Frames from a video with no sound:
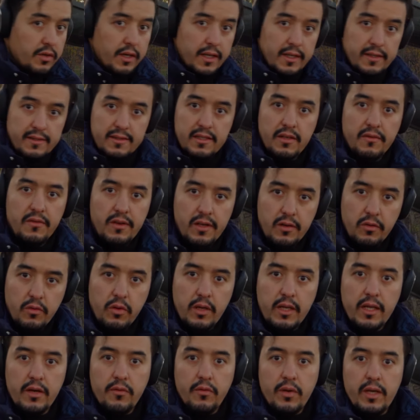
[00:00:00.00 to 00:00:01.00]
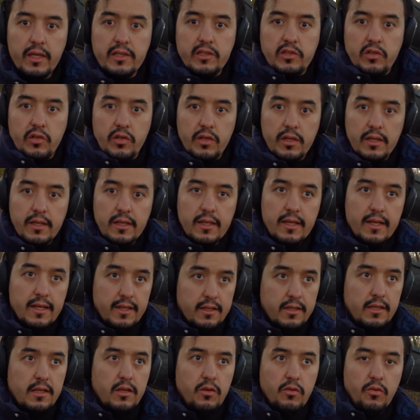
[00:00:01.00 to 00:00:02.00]
a civil nuclear reactor,
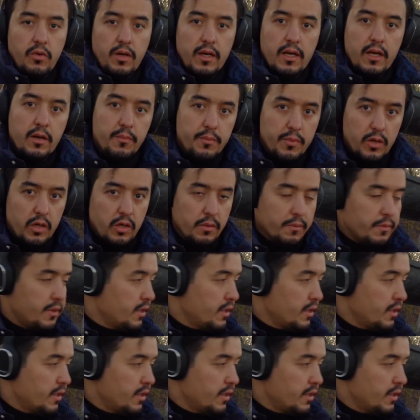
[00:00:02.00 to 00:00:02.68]
and a nuclear bomb?